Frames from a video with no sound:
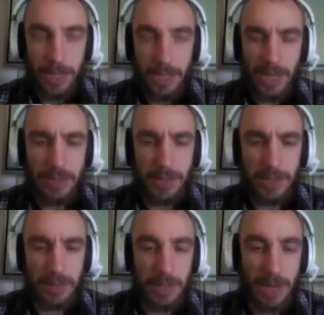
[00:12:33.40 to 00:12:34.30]
I guess we've got
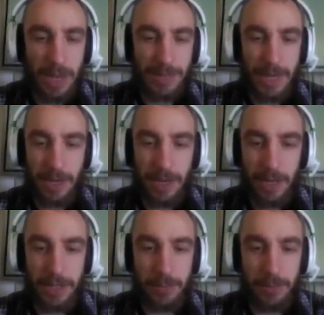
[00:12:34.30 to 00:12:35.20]
some time to
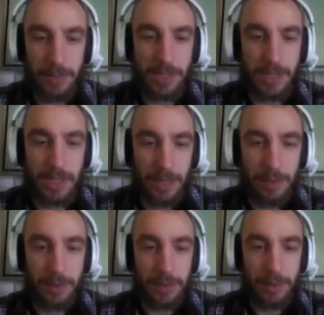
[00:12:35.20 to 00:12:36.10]
analyze this now.
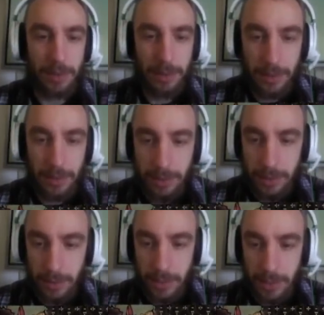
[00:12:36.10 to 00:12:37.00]

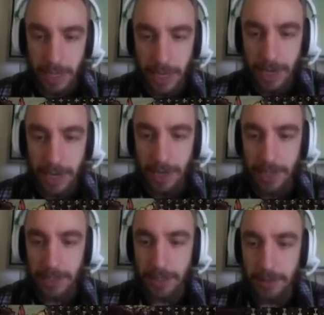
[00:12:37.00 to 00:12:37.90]

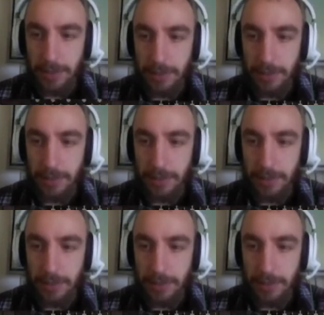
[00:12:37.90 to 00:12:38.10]
Analyze it.